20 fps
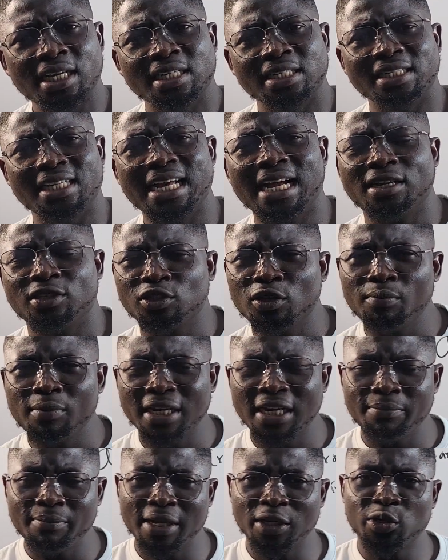there are so
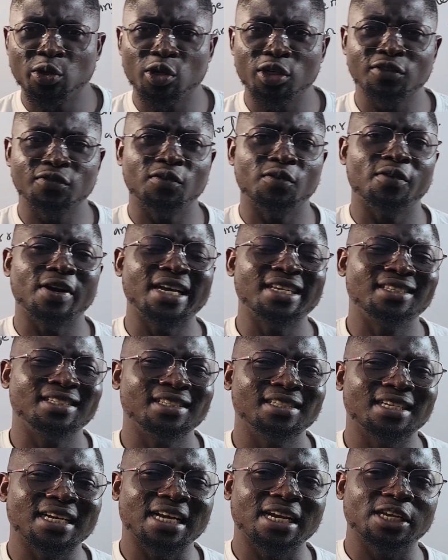many methods for
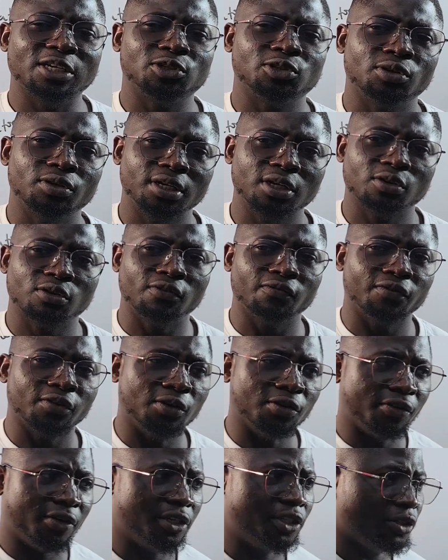writing electronic
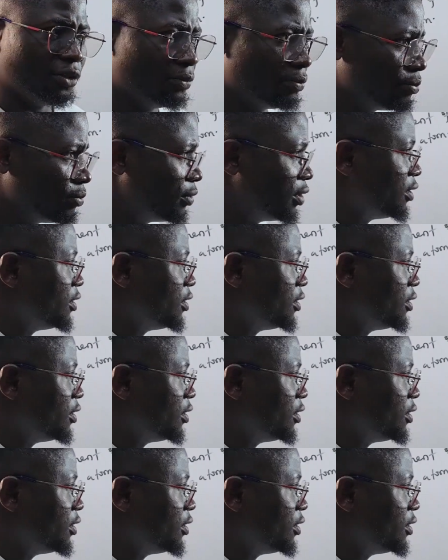configuration.